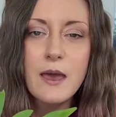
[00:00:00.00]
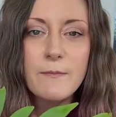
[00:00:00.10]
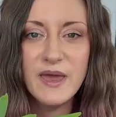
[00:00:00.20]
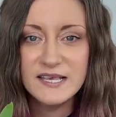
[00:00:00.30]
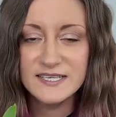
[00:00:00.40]

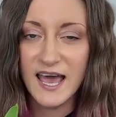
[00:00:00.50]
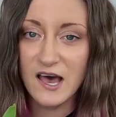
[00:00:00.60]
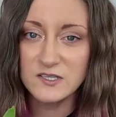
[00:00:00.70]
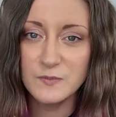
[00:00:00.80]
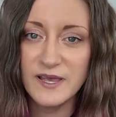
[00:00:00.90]
makes a
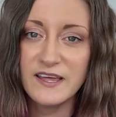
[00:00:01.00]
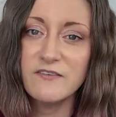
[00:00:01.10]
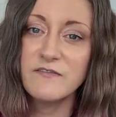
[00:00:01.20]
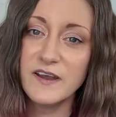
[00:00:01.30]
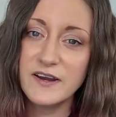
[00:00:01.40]
houseplant
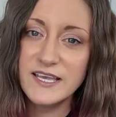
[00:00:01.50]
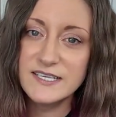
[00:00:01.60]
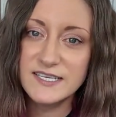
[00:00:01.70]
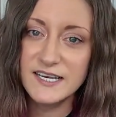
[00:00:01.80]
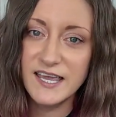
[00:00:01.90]
very
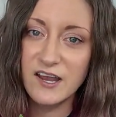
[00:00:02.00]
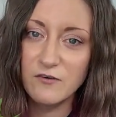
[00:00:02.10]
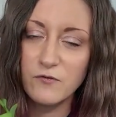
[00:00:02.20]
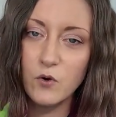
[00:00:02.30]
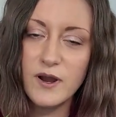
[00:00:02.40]
easy to care
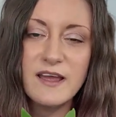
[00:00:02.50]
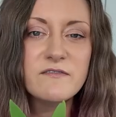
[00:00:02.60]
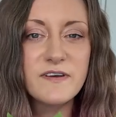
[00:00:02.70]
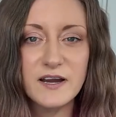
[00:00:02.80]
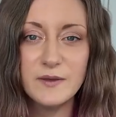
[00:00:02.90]
for
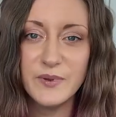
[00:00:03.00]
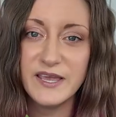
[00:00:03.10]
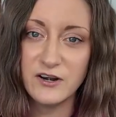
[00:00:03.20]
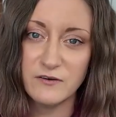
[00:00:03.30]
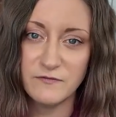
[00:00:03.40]
and very
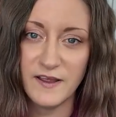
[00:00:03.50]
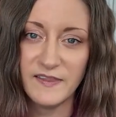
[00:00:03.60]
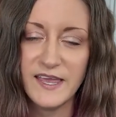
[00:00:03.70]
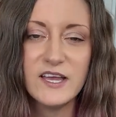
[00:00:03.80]
beginner friendly.